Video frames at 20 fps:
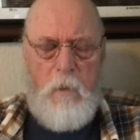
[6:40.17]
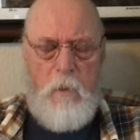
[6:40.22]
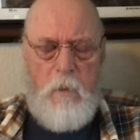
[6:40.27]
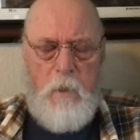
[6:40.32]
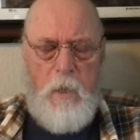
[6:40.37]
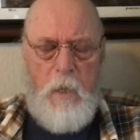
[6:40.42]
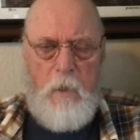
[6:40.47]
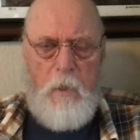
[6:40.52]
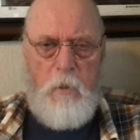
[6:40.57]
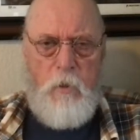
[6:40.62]

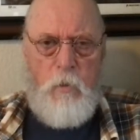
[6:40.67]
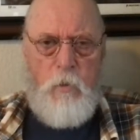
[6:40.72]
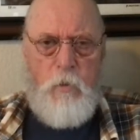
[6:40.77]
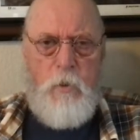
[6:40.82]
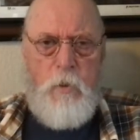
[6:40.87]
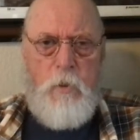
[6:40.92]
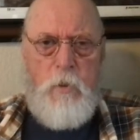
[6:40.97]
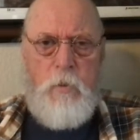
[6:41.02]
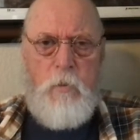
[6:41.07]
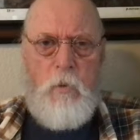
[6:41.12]

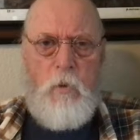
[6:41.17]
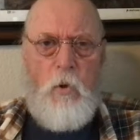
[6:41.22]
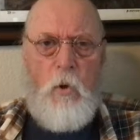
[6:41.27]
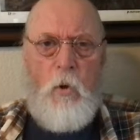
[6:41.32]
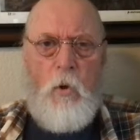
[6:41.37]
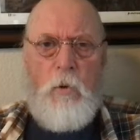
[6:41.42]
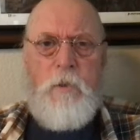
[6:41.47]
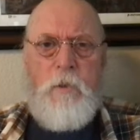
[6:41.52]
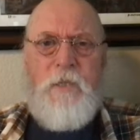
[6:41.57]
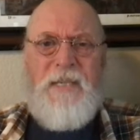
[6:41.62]
diagnosis
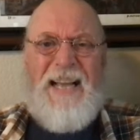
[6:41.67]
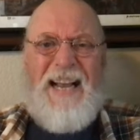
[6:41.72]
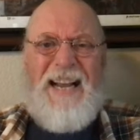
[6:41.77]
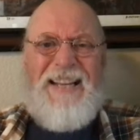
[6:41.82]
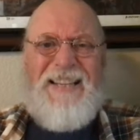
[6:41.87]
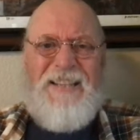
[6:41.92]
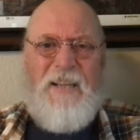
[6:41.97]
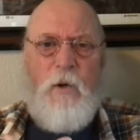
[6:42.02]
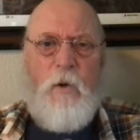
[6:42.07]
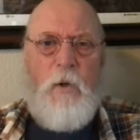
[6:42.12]
called
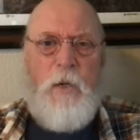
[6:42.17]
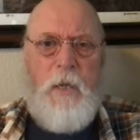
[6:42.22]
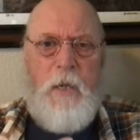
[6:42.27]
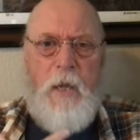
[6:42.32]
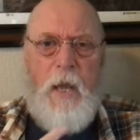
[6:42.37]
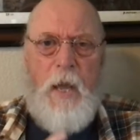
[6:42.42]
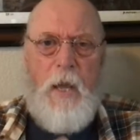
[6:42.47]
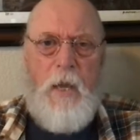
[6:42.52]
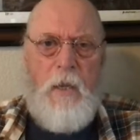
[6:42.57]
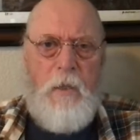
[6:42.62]
secondary
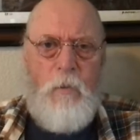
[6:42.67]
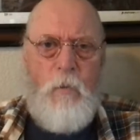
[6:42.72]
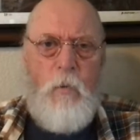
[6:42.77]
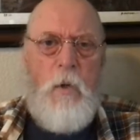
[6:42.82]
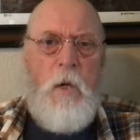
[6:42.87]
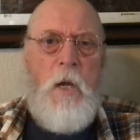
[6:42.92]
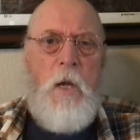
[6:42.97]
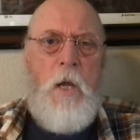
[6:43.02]
gain.